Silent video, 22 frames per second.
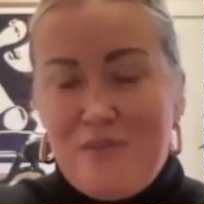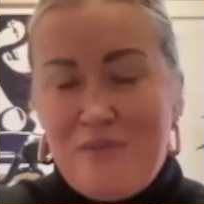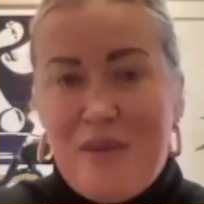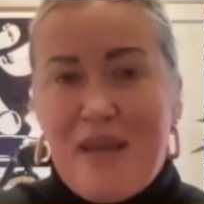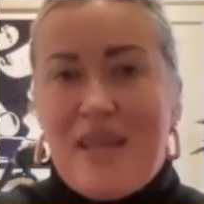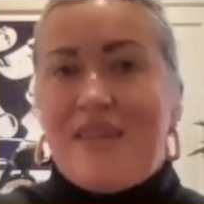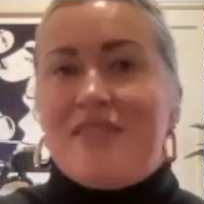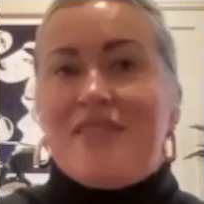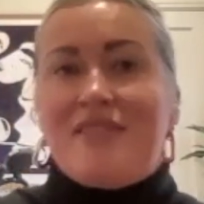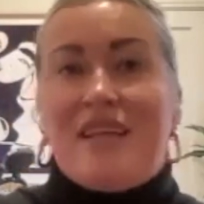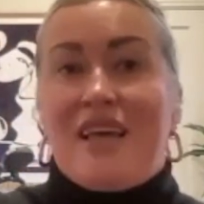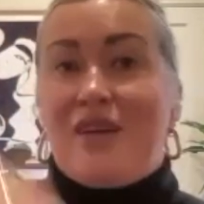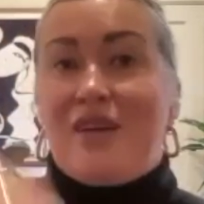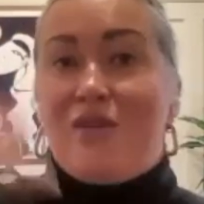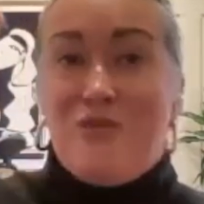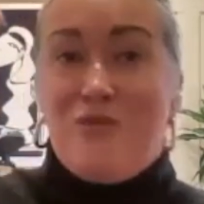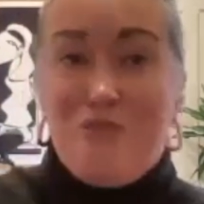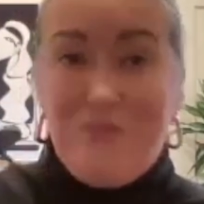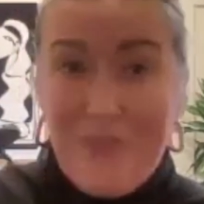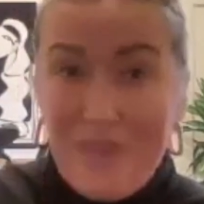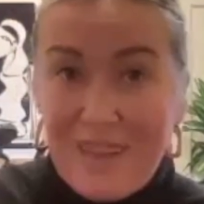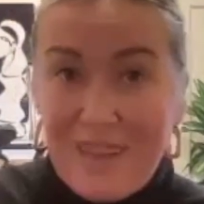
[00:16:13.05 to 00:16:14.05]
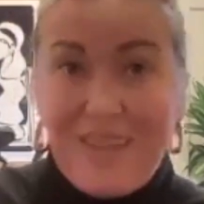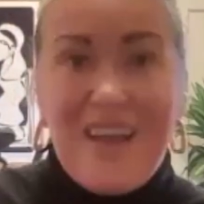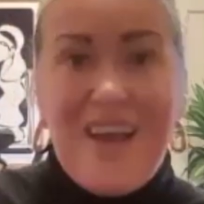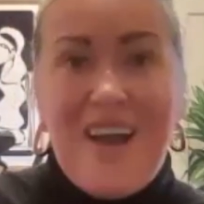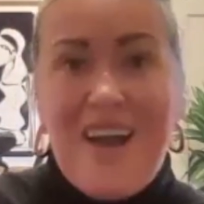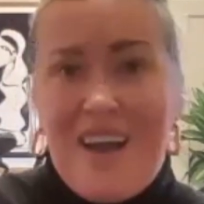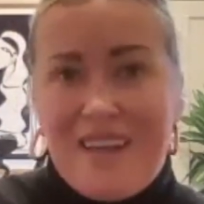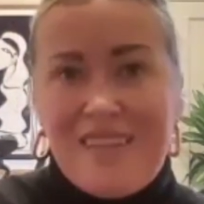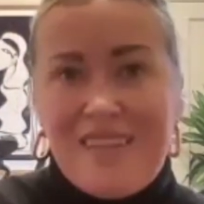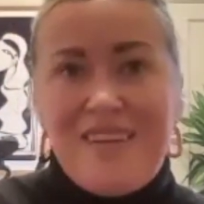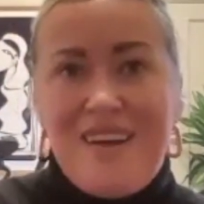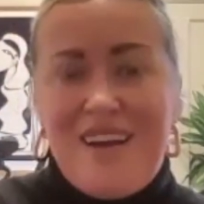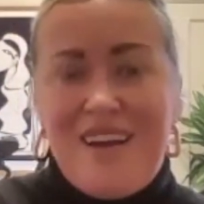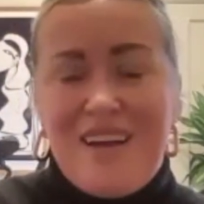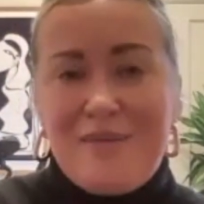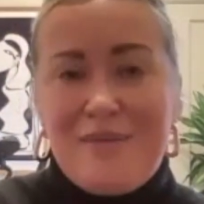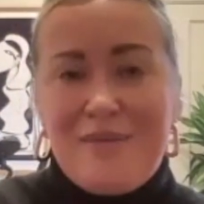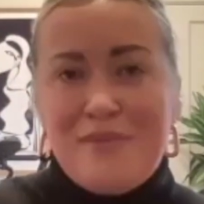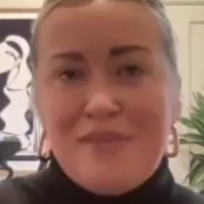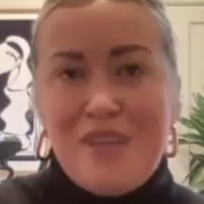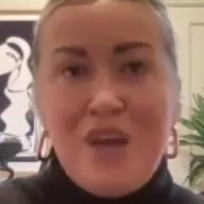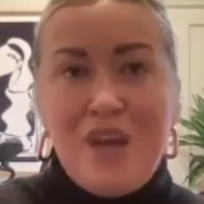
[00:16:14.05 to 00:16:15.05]
meant like really high
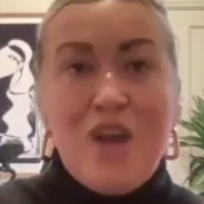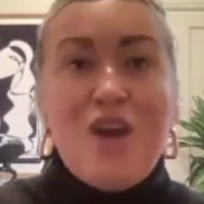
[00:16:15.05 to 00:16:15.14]
time.